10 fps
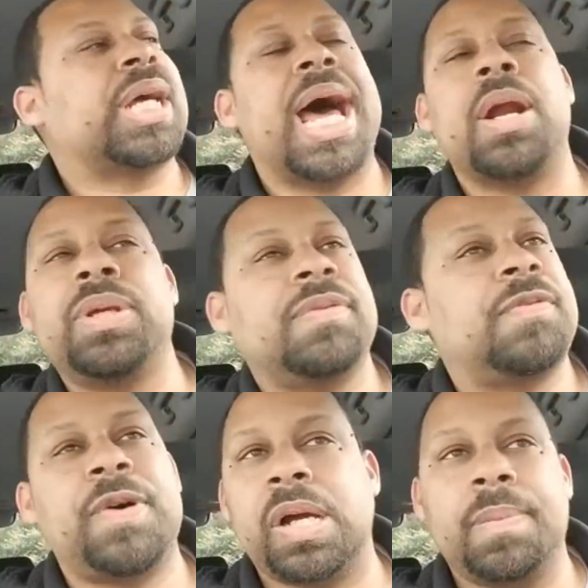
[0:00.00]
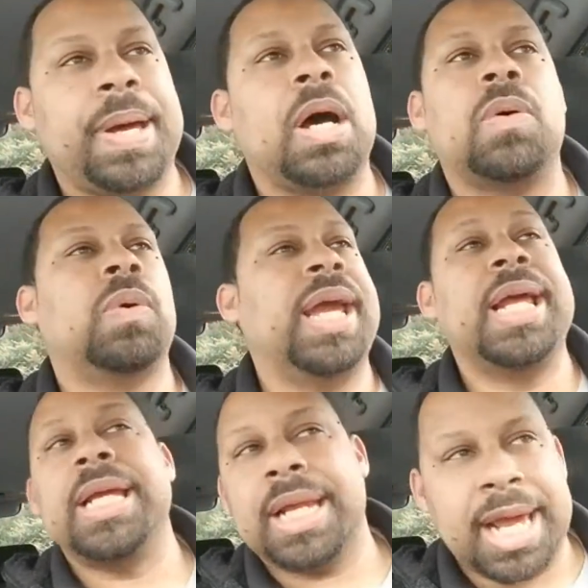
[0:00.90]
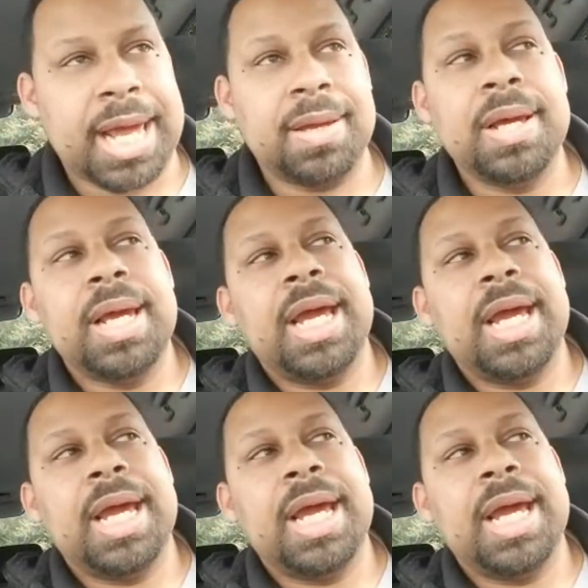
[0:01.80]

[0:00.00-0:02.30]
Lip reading: I don't give a fuck about any of that.